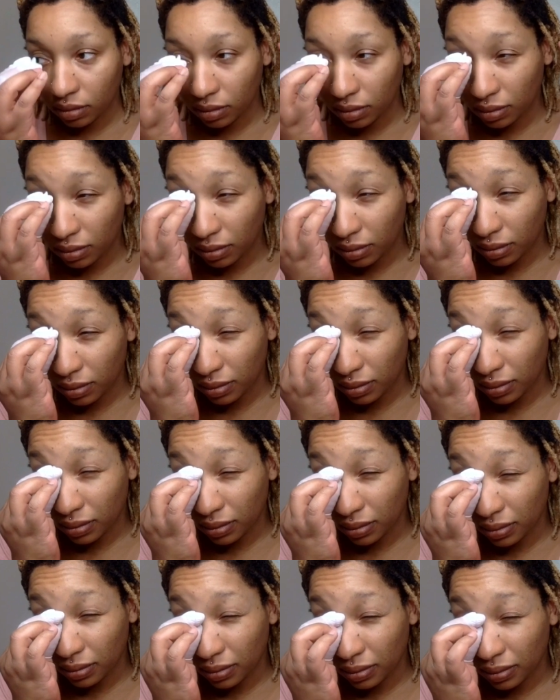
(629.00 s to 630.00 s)

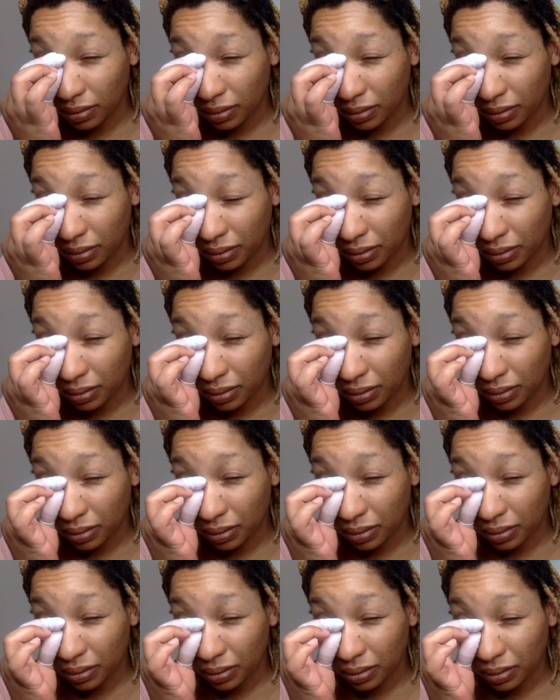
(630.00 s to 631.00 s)

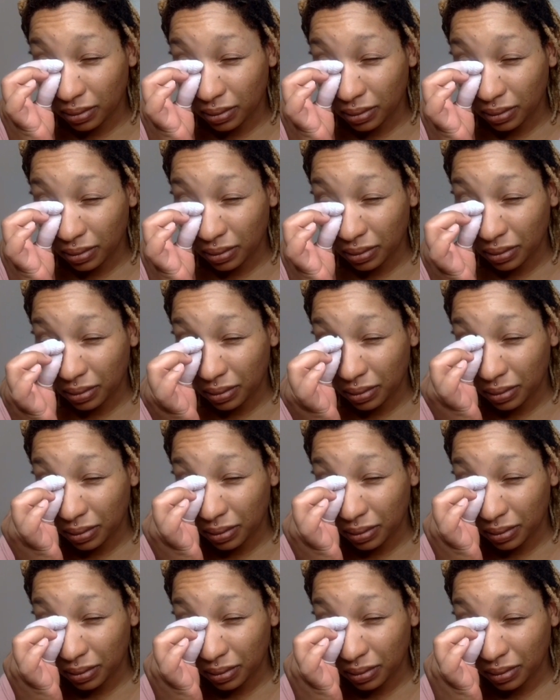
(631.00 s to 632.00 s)

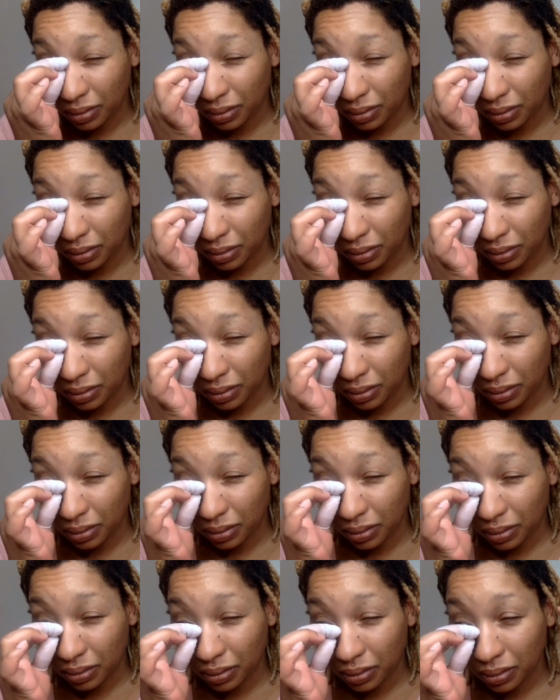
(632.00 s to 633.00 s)

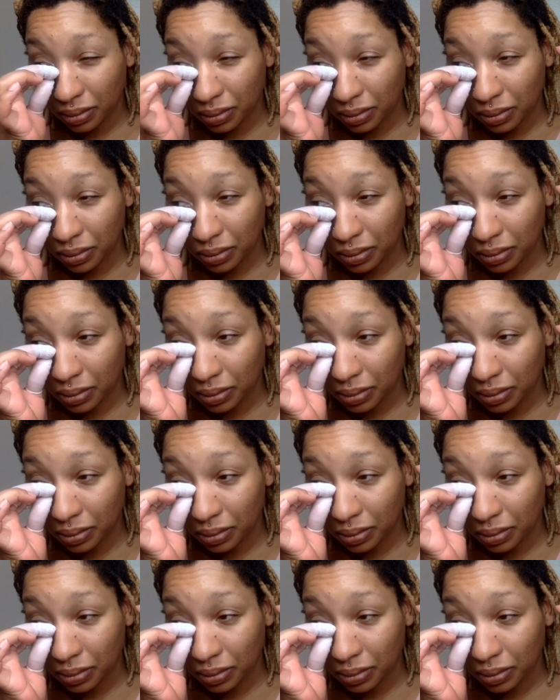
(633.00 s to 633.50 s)
[no speech]